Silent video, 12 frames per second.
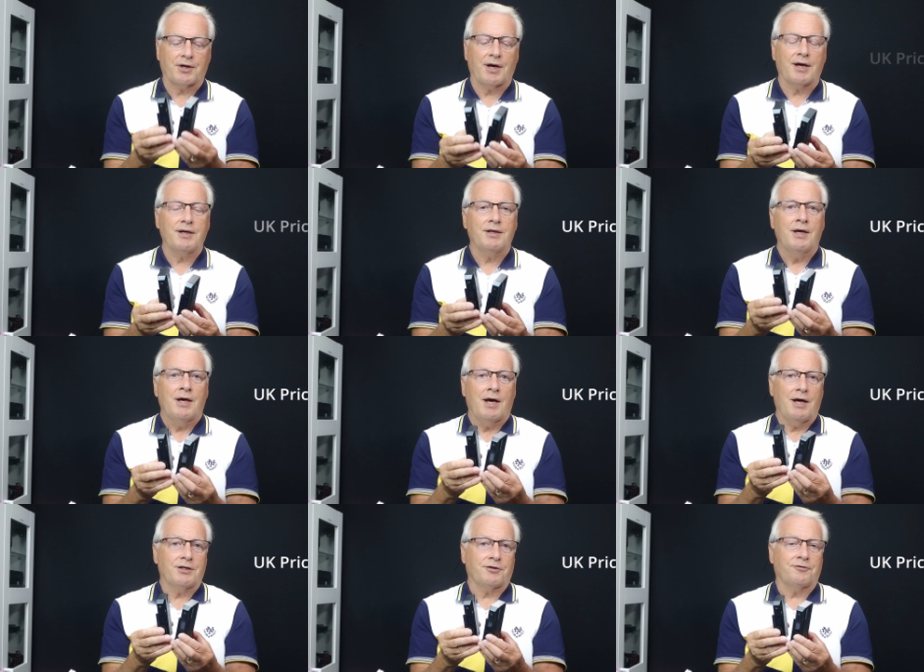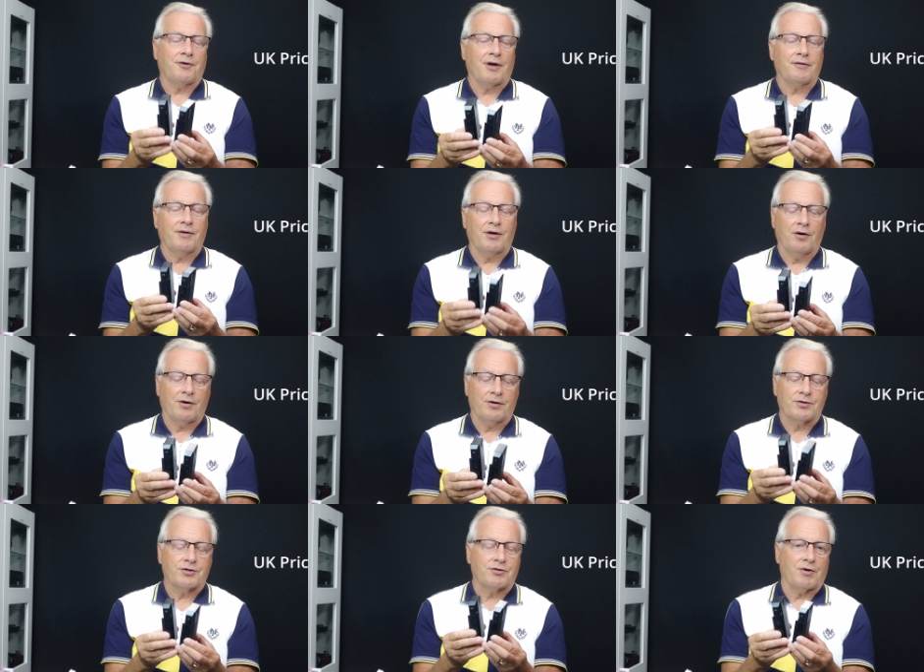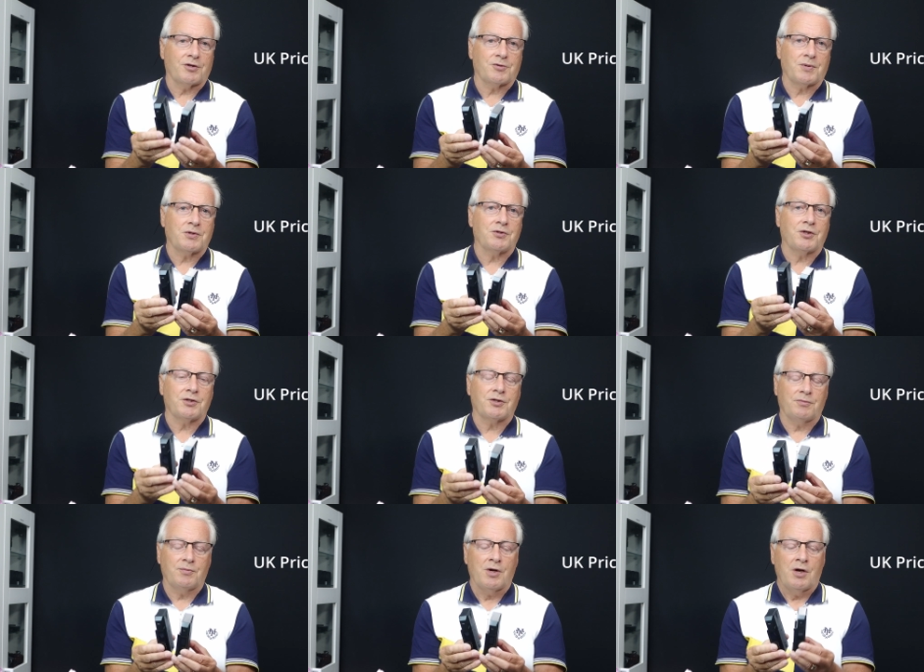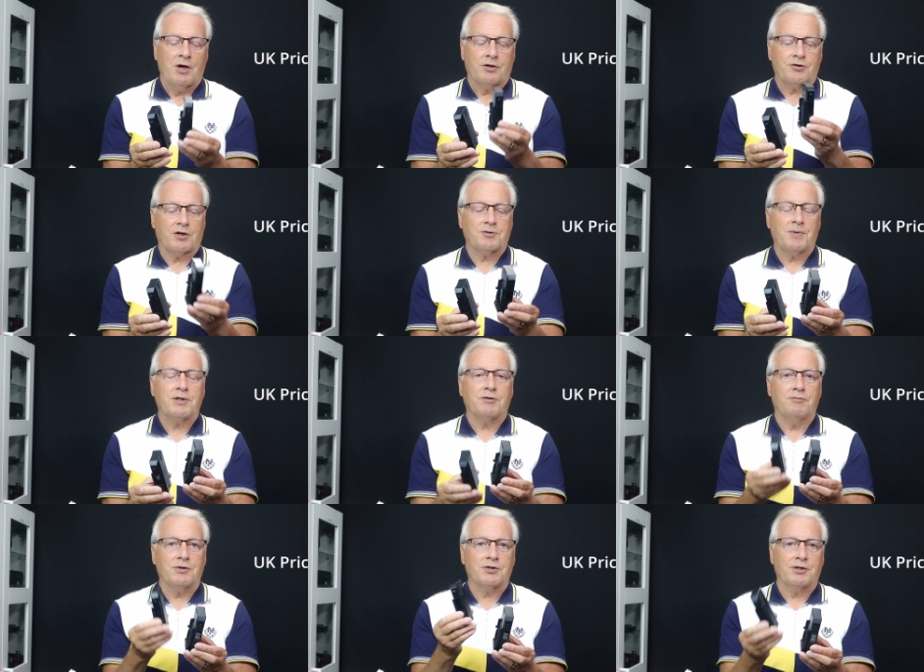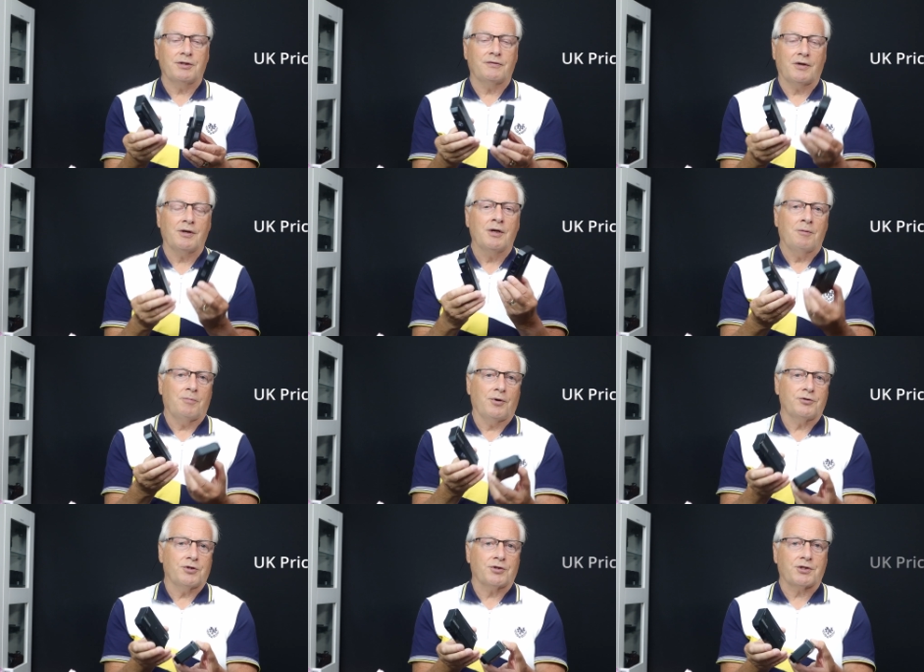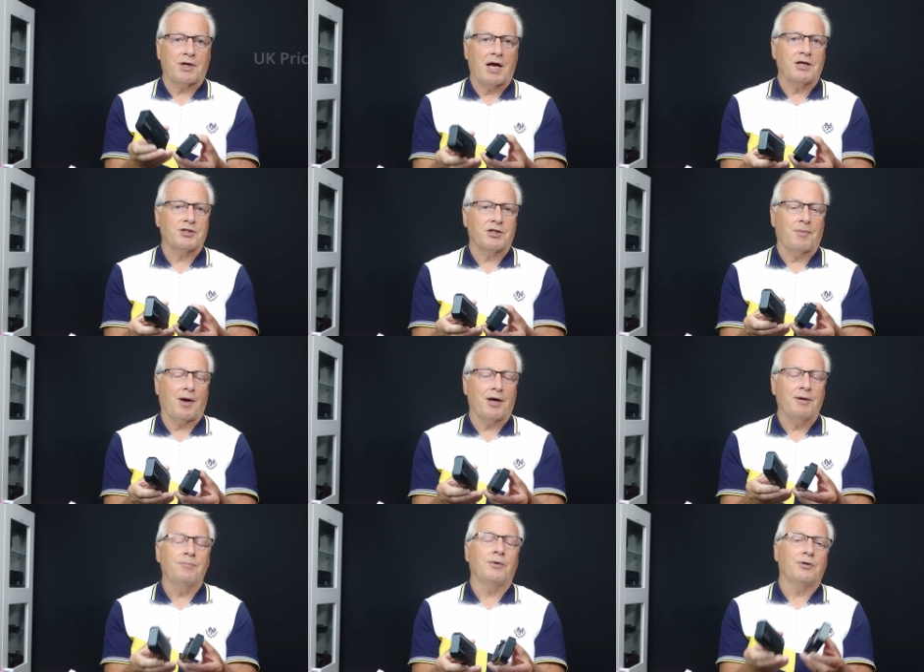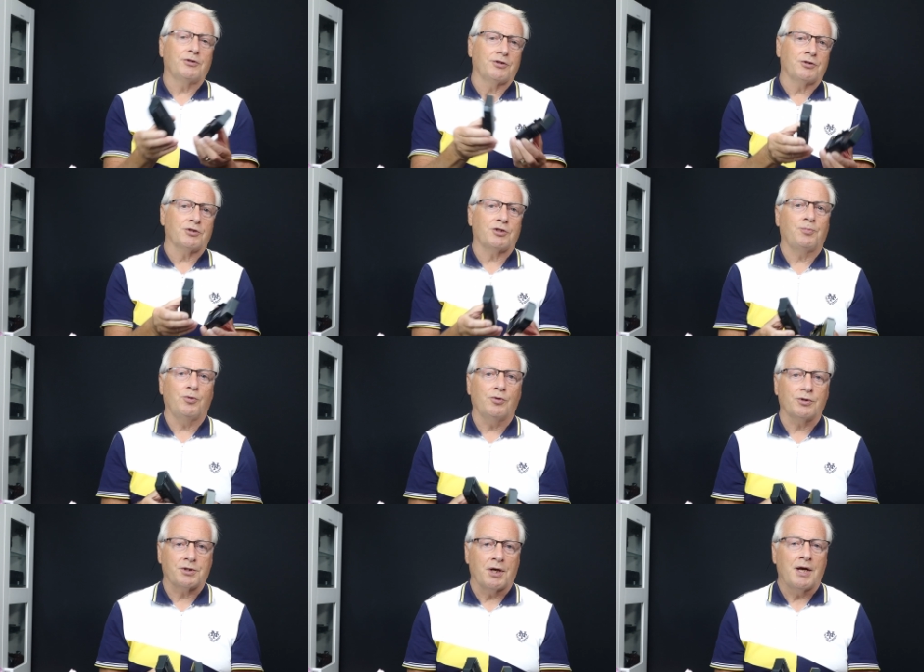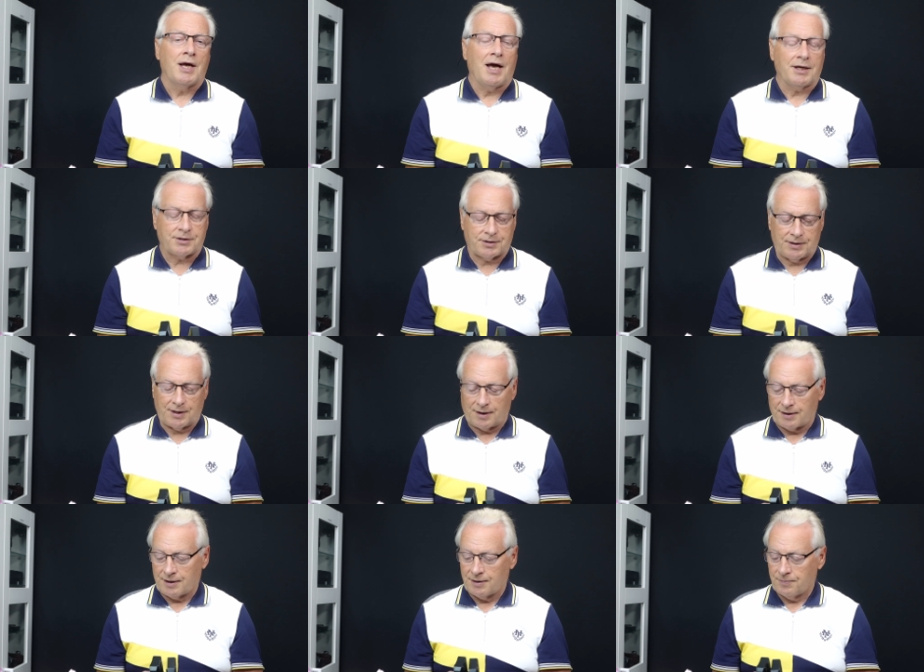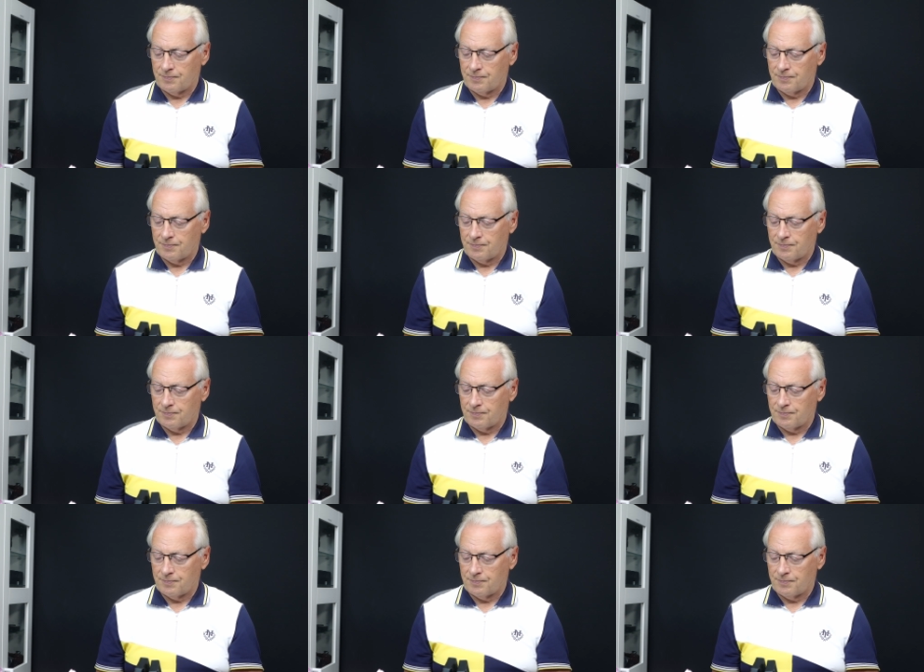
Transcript: Again, it's a 5 gigahertz transmission system, transmission receiver, but just HDMI input doesn't support SDI.